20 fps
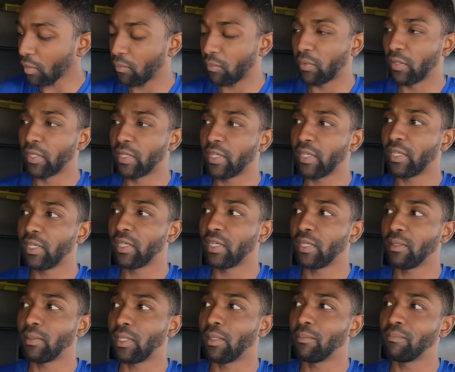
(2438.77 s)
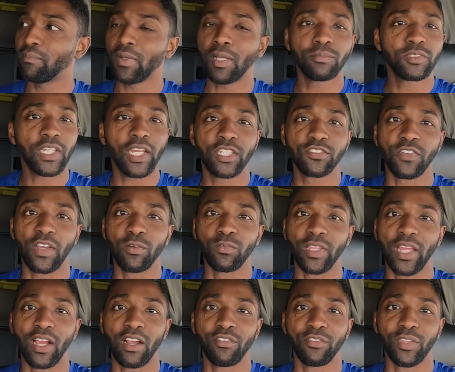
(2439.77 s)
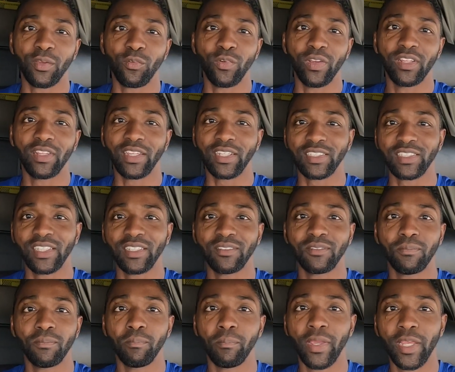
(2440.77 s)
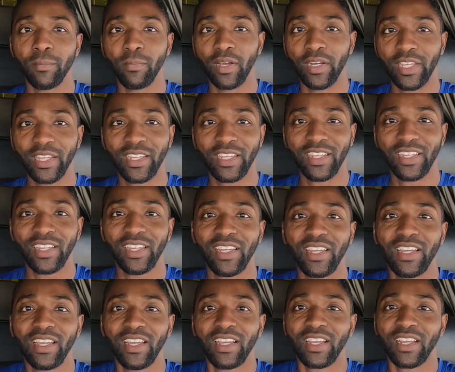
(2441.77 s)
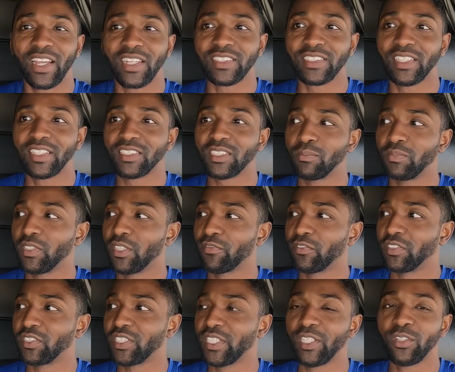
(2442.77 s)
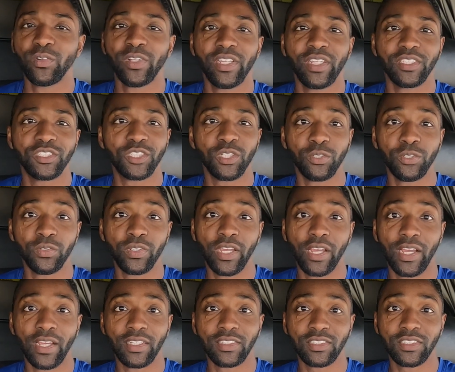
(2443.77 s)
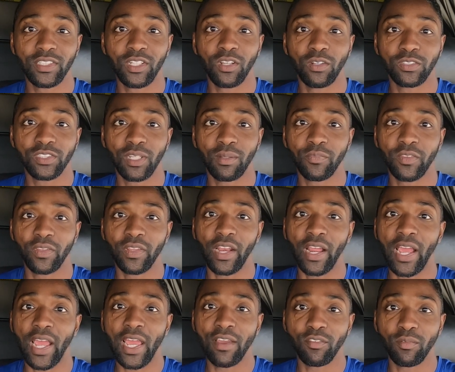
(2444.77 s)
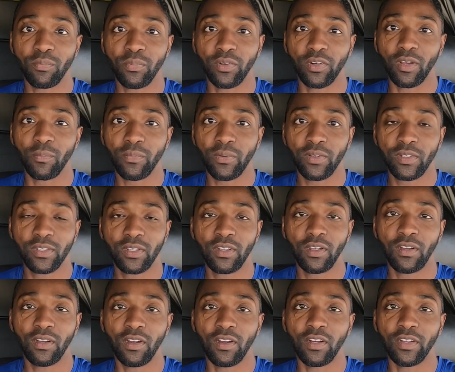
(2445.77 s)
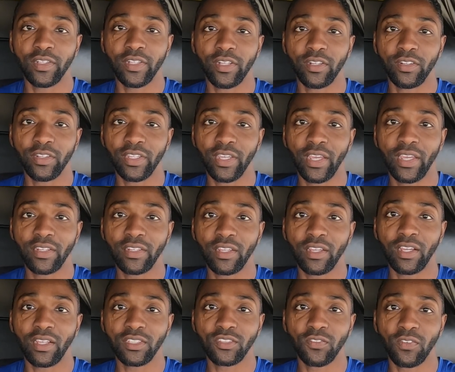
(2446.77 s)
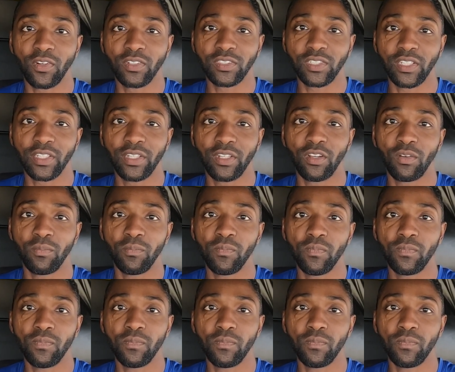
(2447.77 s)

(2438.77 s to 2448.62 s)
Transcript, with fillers: But I'm satisfied with how everything went. Like I said, made money, got to get some different scenery and show you guys, you know, something that I haven't put up on here yet, as far as, like, you know,